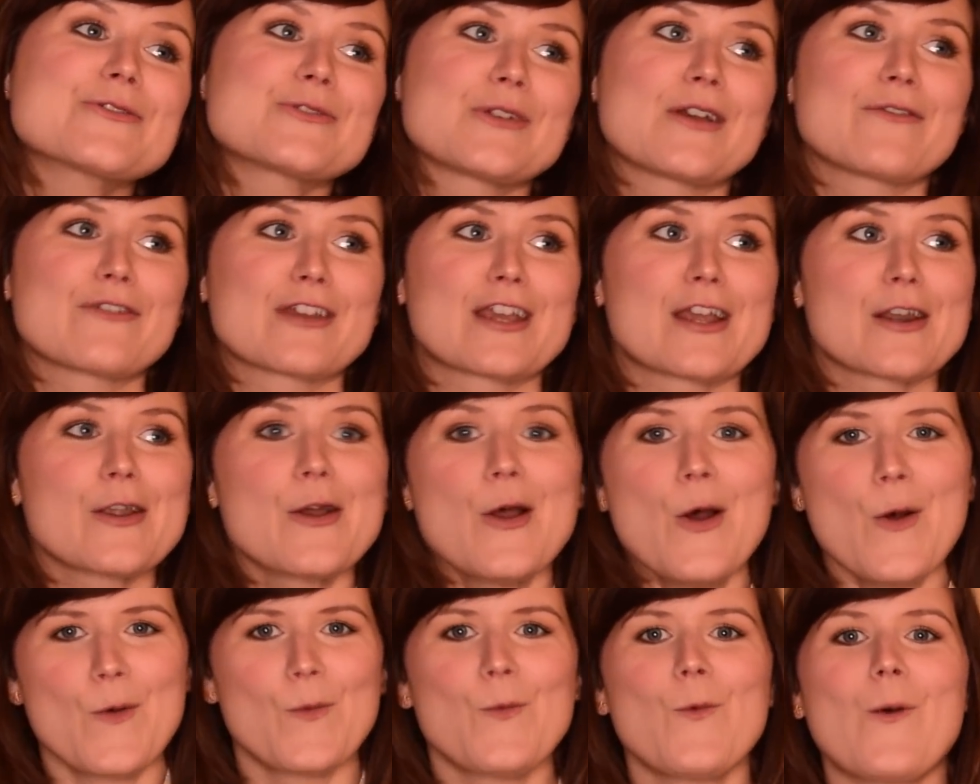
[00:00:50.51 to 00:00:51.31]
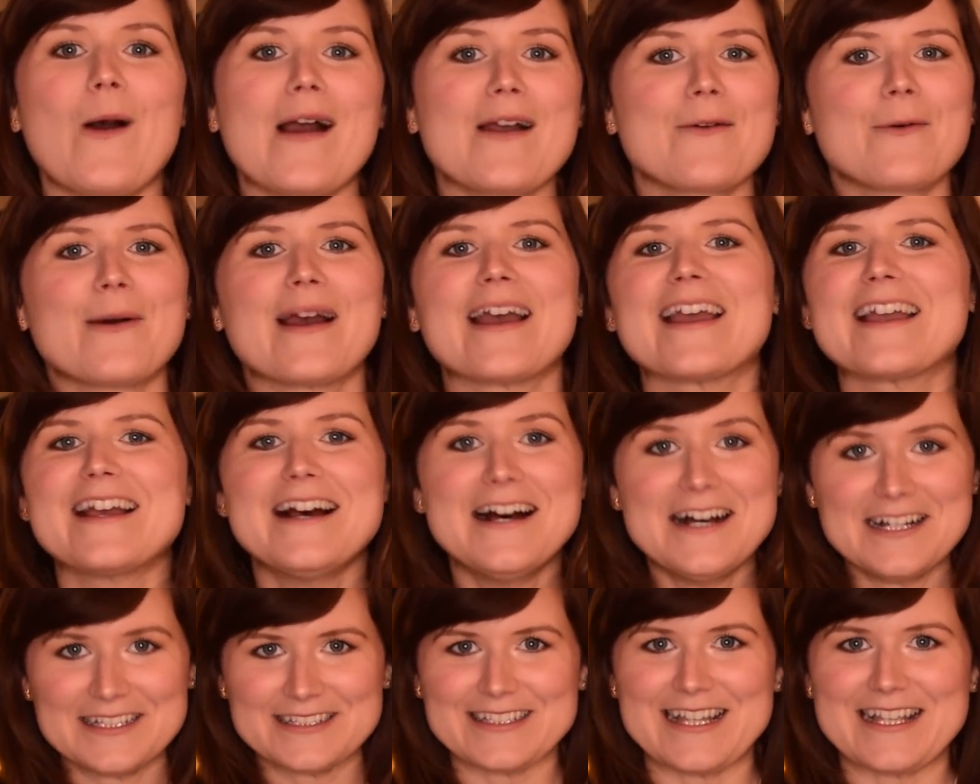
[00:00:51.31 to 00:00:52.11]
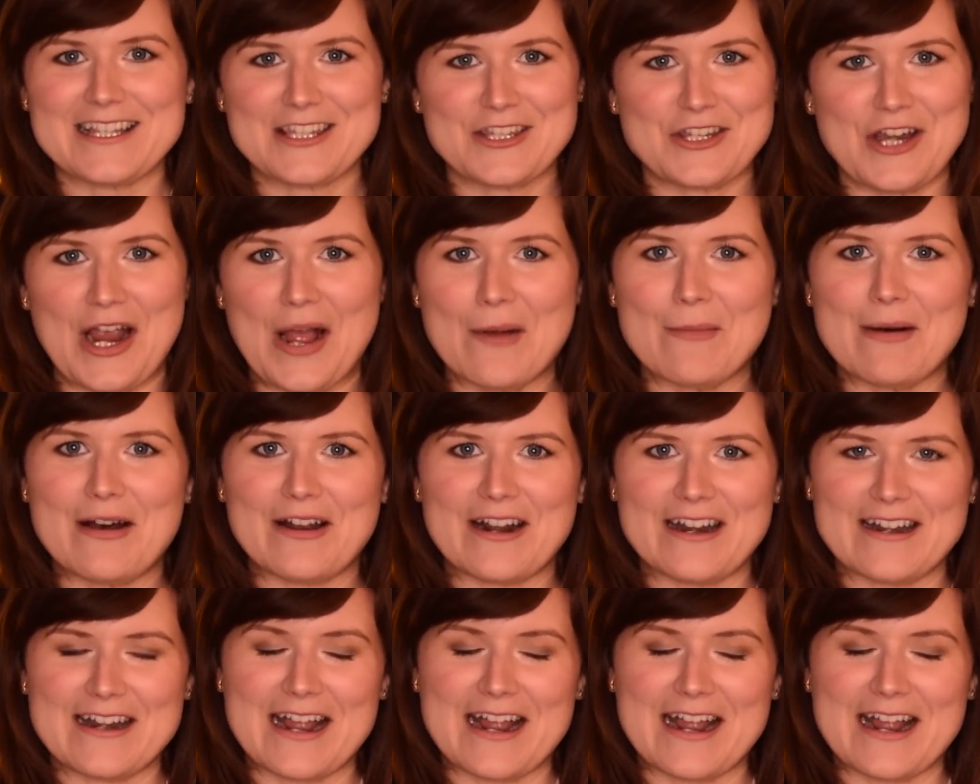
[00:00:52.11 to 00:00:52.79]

So I figured, why wait? Let's chat about it